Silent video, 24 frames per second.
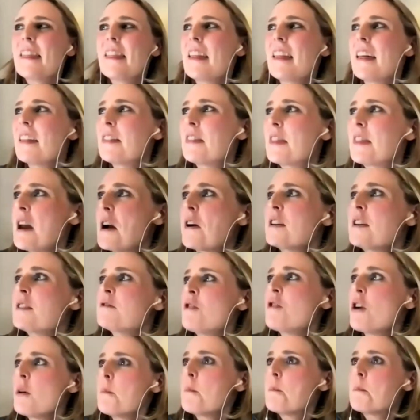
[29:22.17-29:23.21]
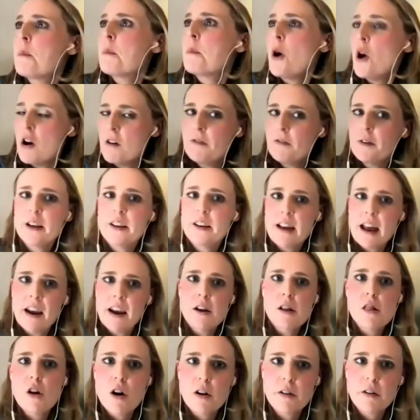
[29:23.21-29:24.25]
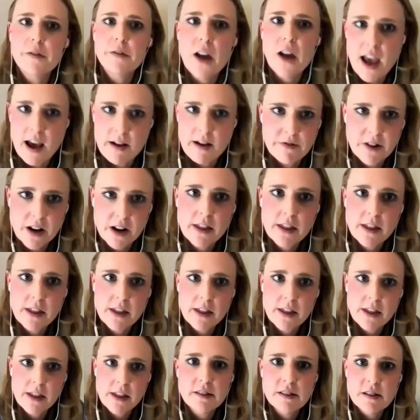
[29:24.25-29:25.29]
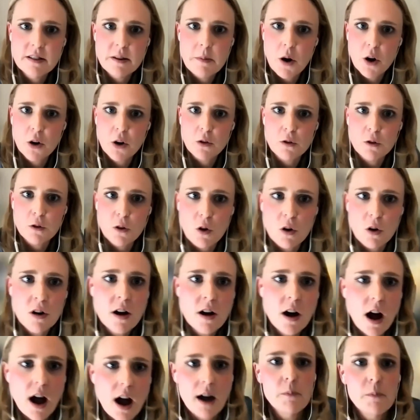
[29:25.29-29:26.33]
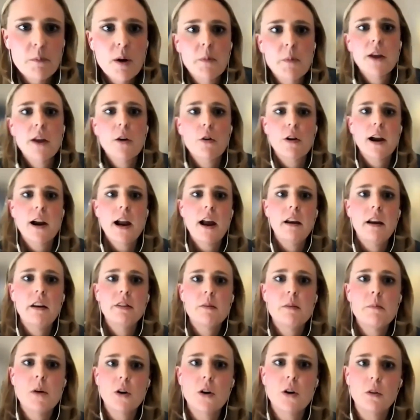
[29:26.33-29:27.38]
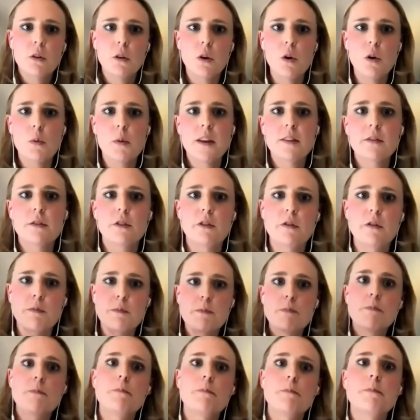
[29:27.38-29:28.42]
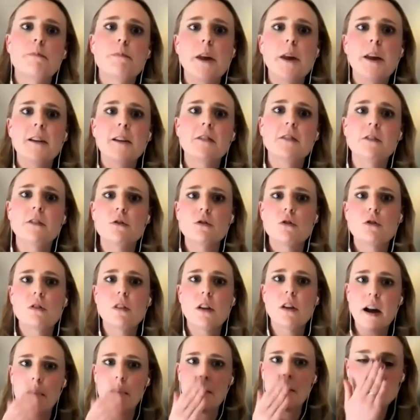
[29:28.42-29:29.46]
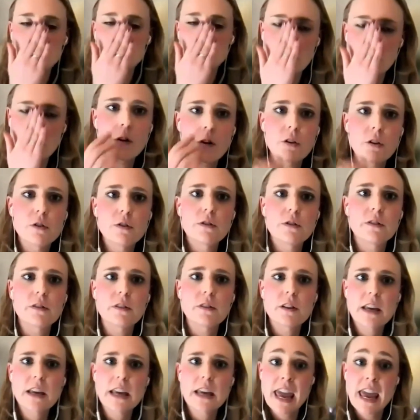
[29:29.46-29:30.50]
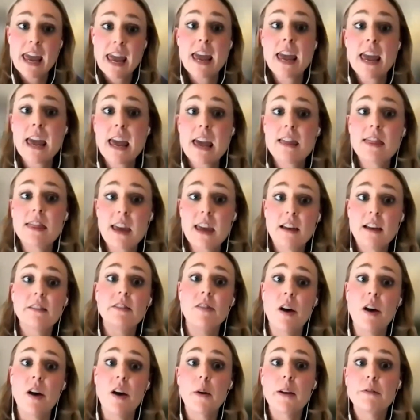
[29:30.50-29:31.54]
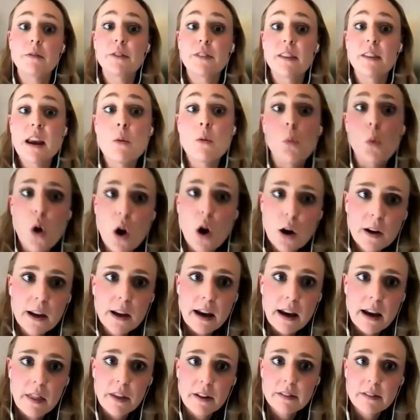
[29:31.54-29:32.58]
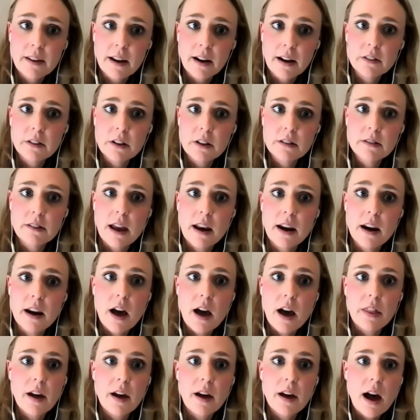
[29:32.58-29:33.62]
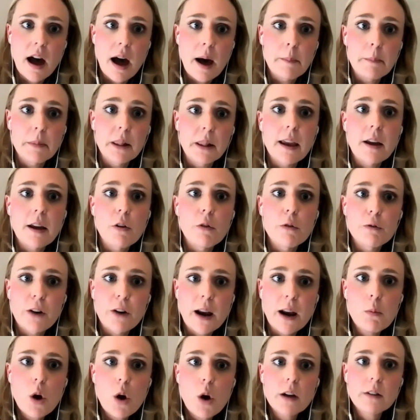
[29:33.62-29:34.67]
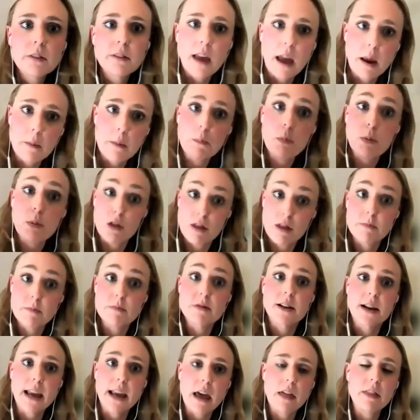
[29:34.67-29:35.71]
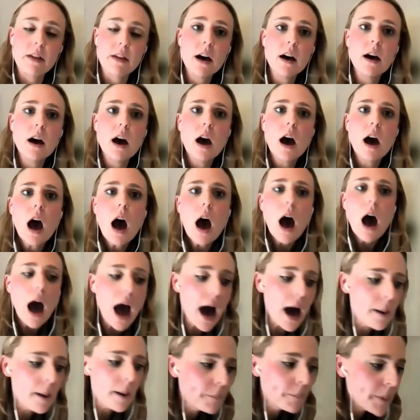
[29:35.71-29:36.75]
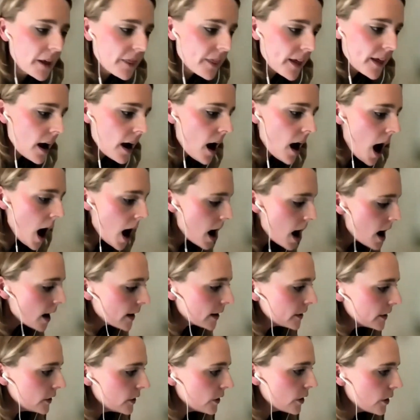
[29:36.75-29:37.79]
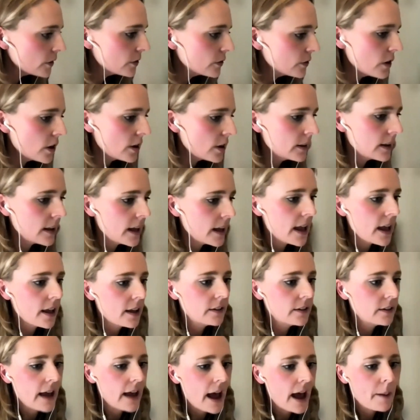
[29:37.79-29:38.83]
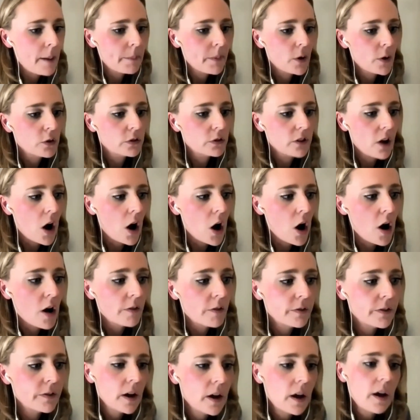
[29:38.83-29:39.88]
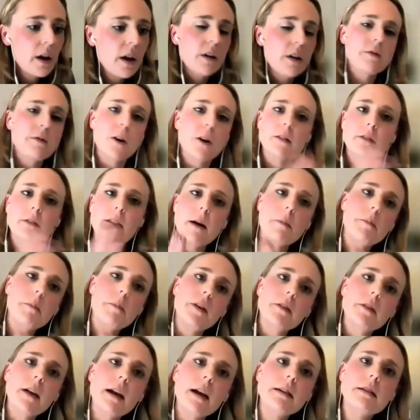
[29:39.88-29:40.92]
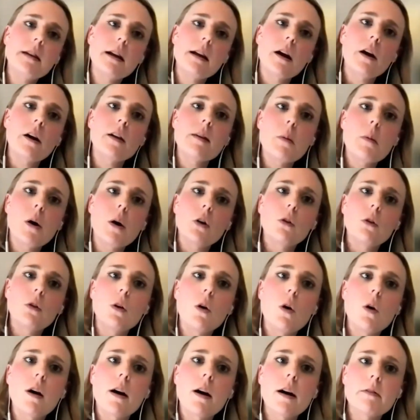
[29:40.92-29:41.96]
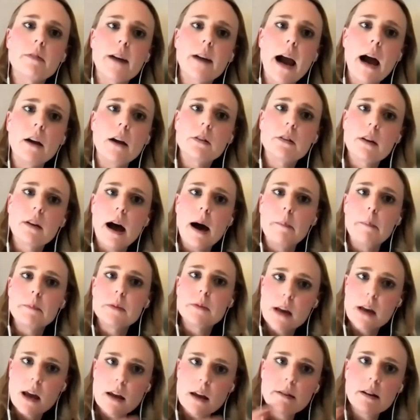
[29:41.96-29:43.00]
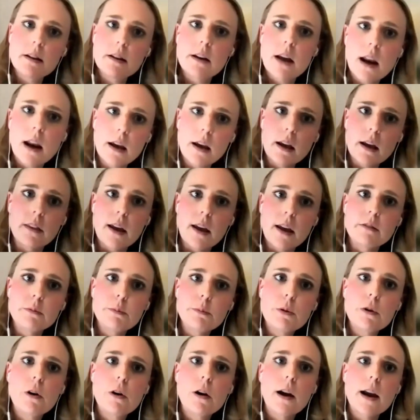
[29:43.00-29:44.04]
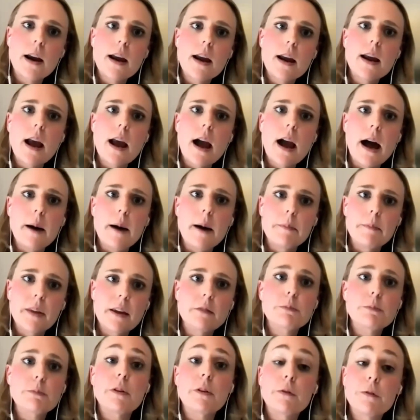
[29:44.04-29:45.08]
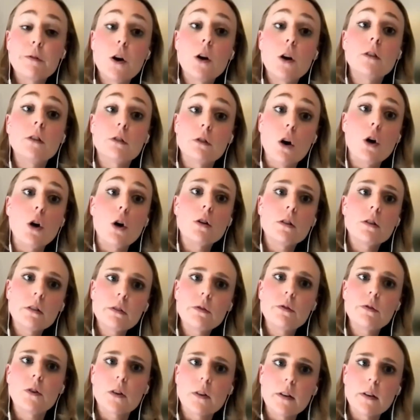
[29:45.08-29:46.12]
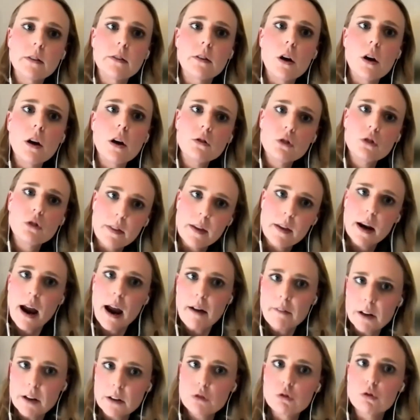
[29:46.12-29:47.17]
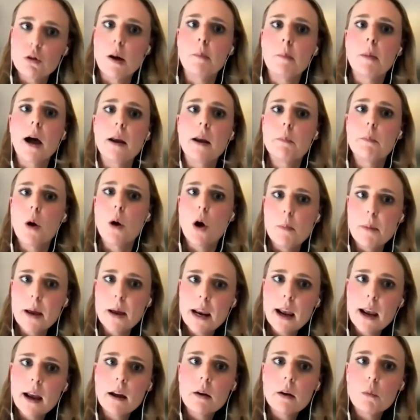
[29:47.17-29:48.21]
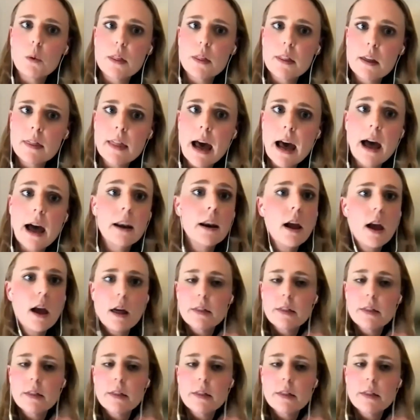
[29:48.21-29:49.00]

There is no perfect analog for everything that's in the model law. When we created the model law, we sort of picked and chose key things that we've seen work in other sectors and in other legal frameworks and put them together. But there are, certainly examples of, for example, this idea in the model law around designating these preferred zones for research and then having streamlined permitting within that.